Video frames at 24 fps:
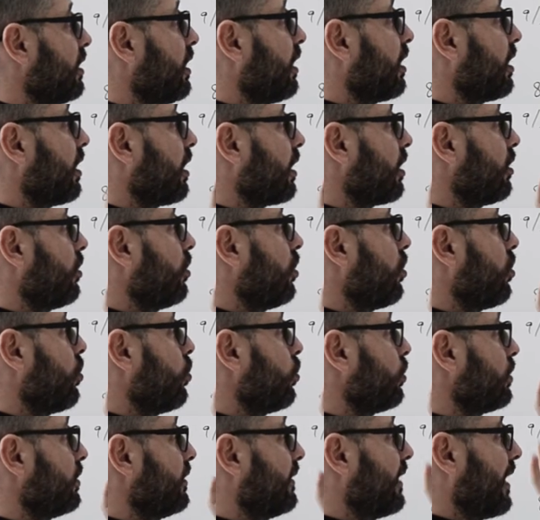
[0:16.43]
there are
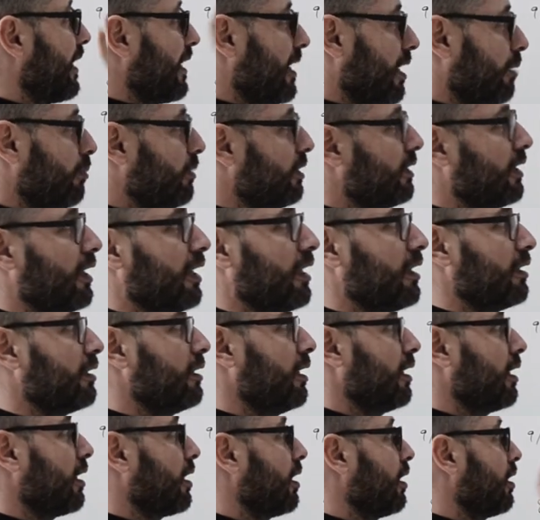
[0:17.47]
no diameter,
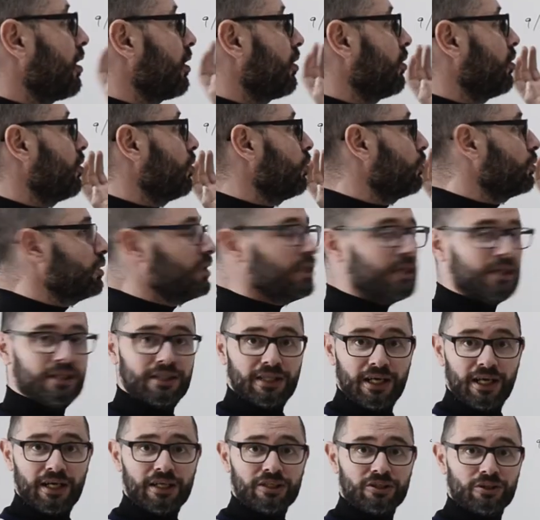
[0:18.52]
there are no
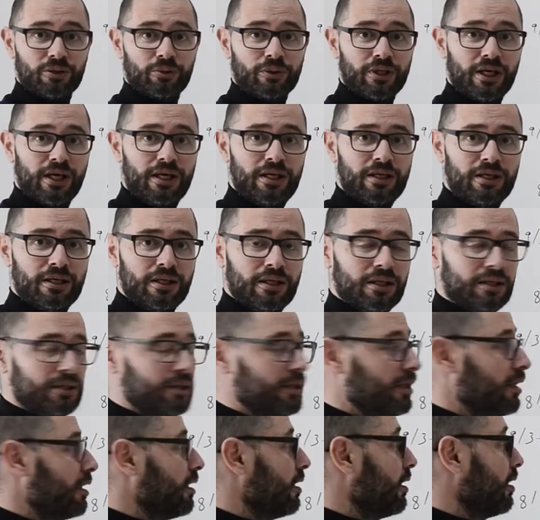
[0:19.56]
details, okay?
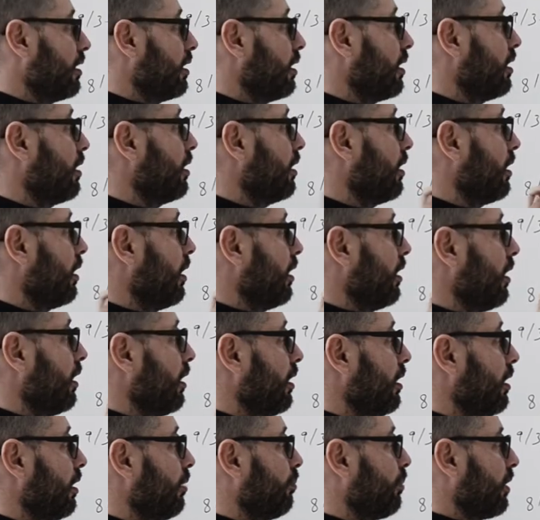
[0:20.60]
The
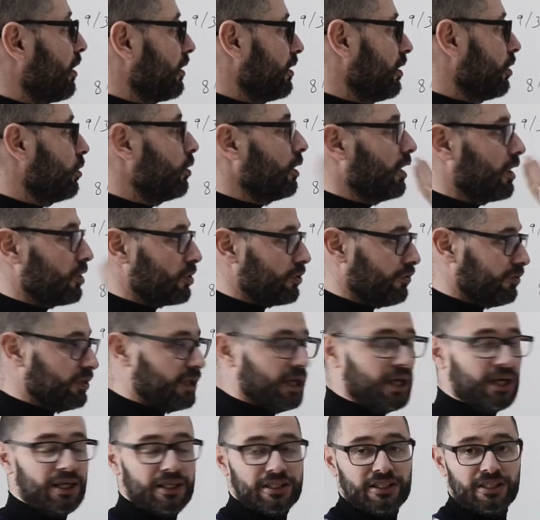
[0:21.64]
uh, particulars of the
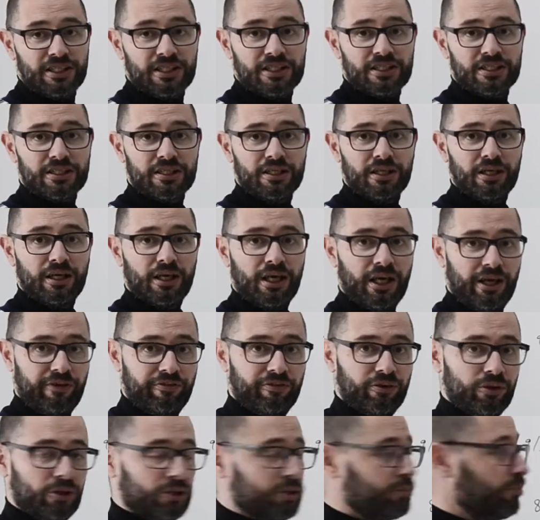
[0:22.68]
helices
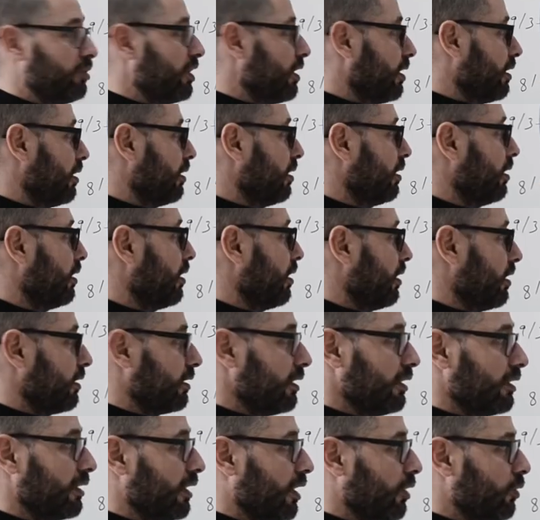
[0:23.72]
have not been
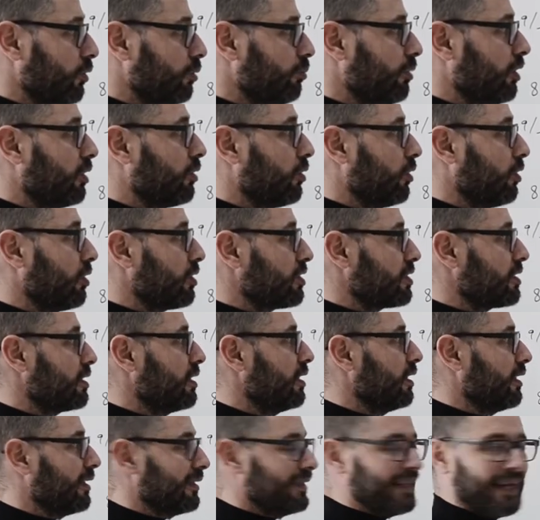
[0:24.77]
written down
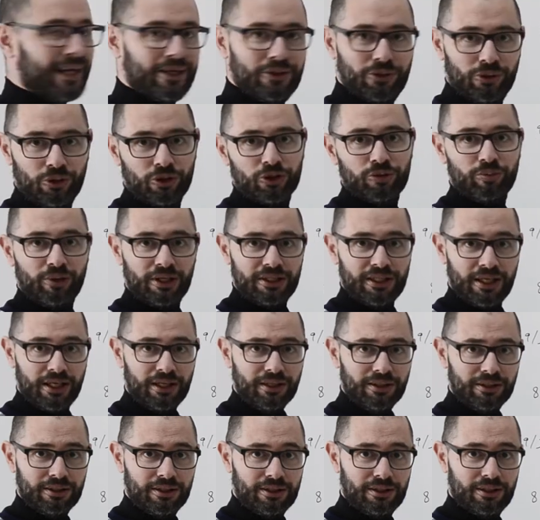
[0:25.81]
because they don't matter,
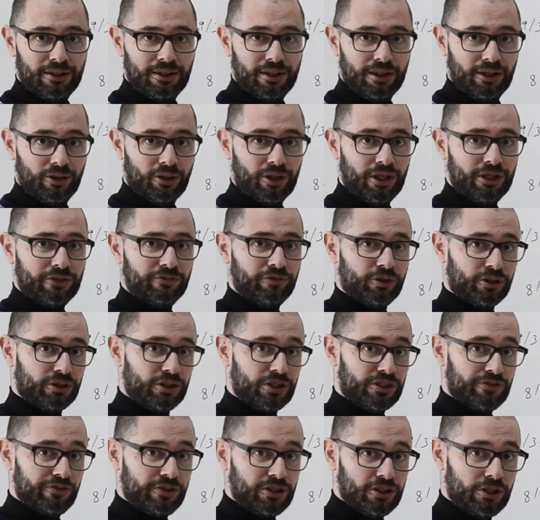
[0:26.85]
alright, for
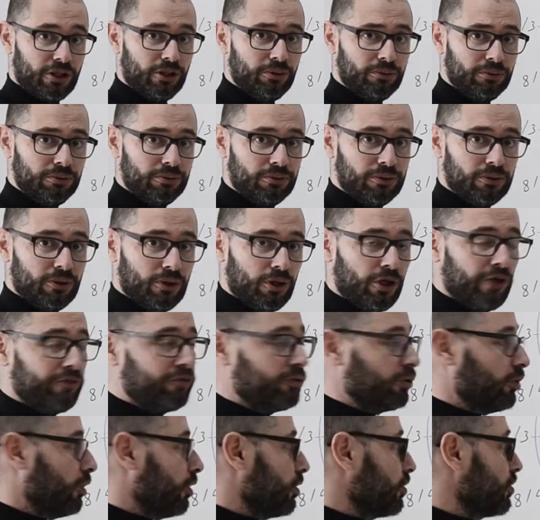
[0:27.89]
this video. Of
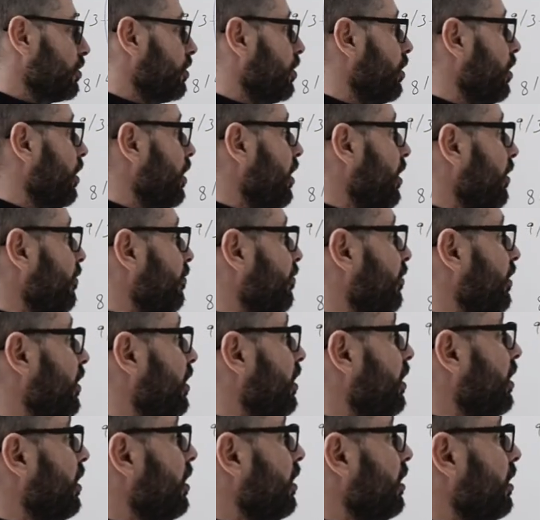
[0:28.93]
course, if
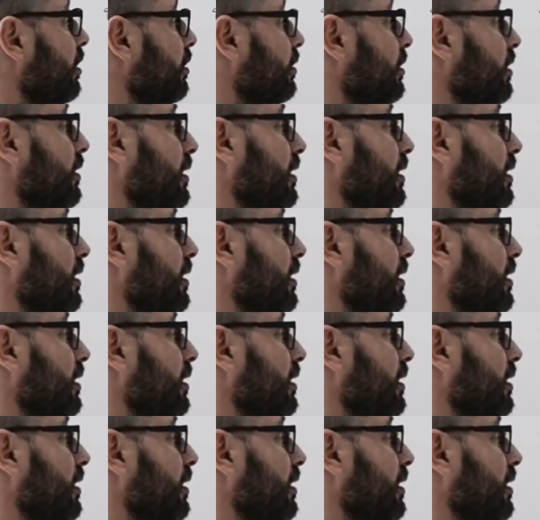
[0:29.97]
uh, the